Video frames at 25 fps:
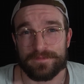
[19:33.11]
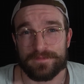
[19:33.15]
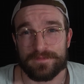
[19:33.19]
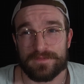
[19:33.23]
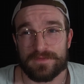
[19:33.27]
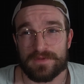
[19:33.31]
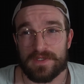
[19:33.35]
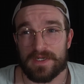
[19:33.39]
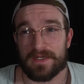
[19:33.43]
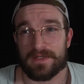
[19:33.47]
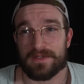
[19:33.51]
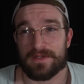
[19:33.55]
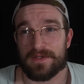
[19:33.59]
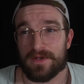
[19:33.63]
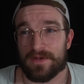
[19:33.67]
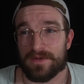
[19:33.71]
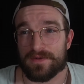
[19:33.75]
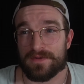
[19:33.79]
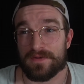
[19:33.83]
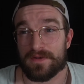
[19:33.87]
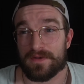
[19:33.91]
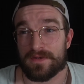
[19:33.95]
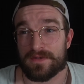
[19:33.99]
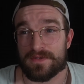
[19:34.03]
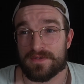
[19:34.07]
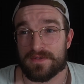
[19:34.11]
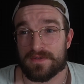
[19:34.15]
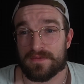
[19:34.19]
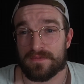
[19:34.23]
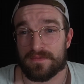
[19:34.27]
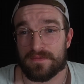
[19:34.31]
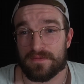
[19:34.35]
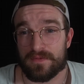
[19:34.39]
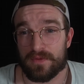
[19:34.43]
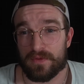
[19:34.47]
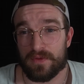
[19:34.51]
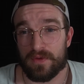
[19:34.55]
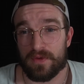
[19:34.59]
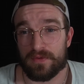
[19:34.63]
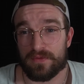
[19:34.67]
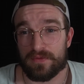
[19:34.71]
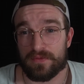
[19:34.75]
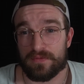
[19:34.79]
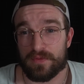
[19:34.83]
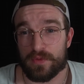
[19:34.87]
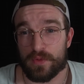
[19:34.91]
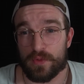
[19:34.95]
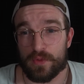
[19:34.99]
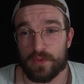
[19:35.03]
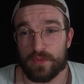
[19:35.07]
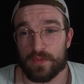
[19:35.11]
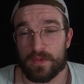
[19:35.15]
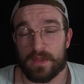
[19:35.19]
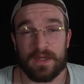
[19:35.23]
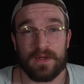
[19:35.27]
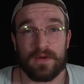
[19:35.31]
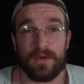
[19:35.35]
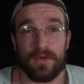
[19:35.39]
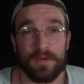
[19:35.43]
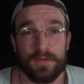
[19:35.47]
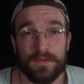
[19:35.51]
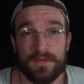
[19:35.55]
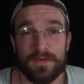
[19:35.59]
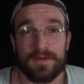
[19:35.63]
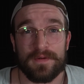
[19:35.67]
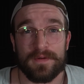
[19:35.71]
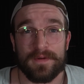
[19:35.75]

to add context for those of you who did not.